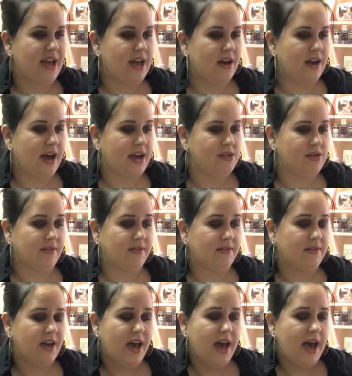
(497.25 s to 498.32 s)
And I
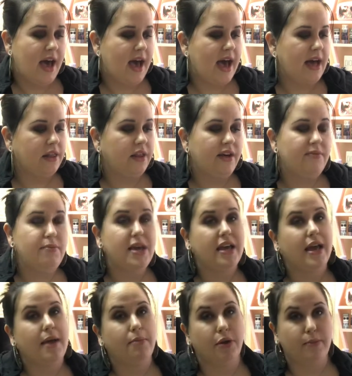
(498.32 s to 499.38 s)
just, I love
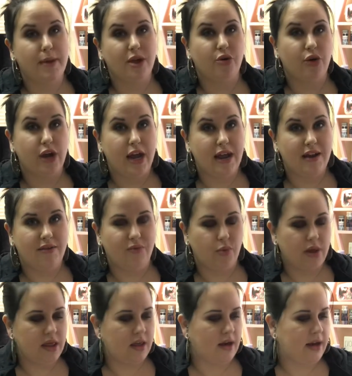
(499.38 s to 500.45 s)
being able to be creative
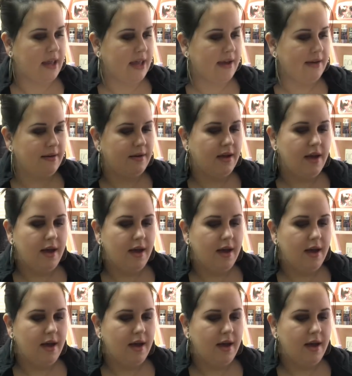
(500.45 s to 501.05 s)
with it again.